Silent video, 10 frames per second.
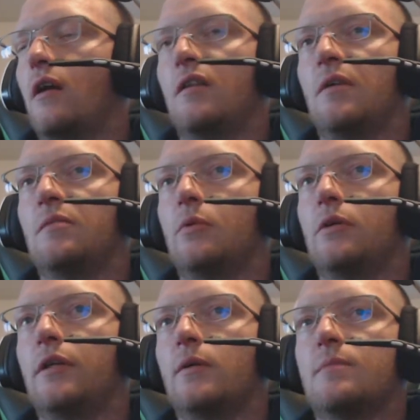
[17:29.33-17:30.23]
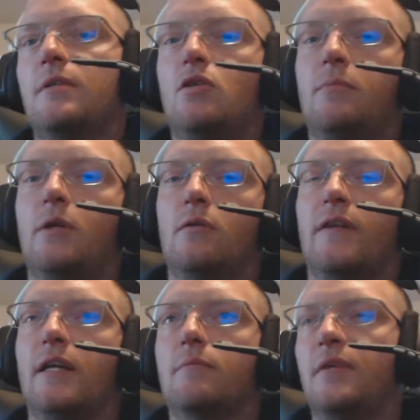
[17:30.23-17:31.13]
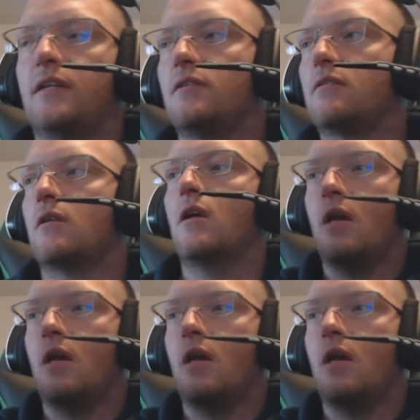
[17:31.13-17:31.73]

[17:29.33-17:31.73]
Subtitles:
on the motherboard, the USB 2.0 thing, pins.